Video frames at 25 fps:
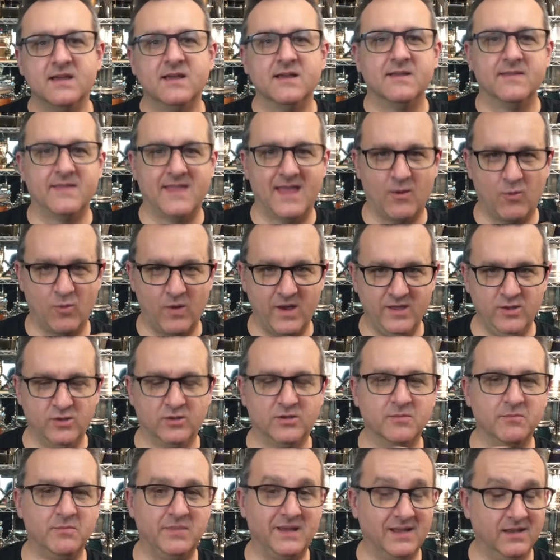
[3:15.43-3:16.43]
That way you
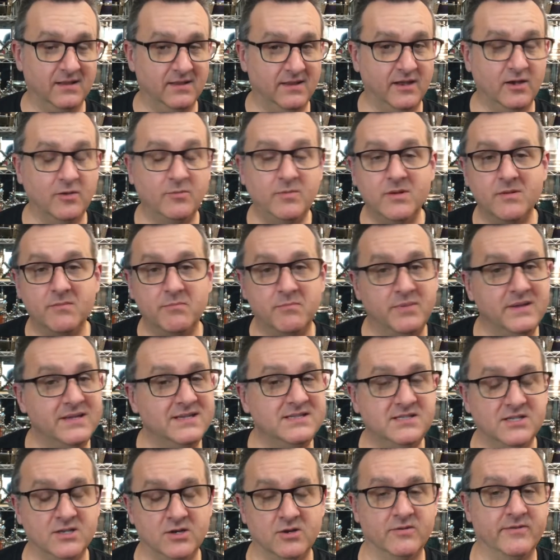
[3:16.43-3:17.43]
can be a little bit
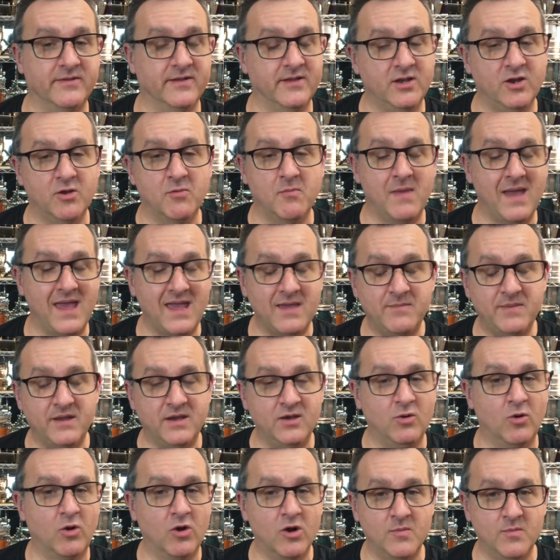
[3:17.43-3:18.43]
busier than you may be
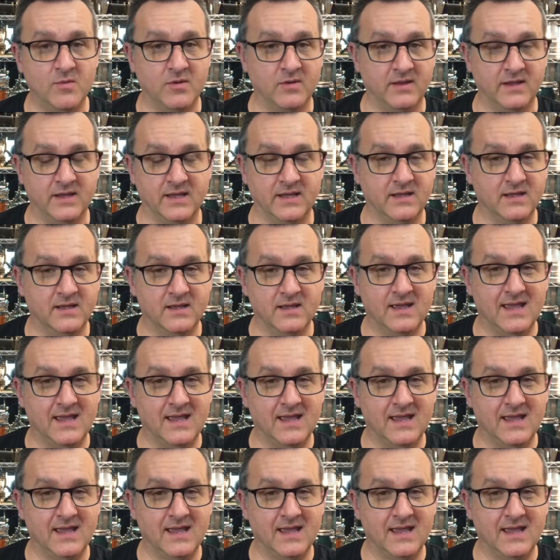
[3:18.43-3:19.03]
normally,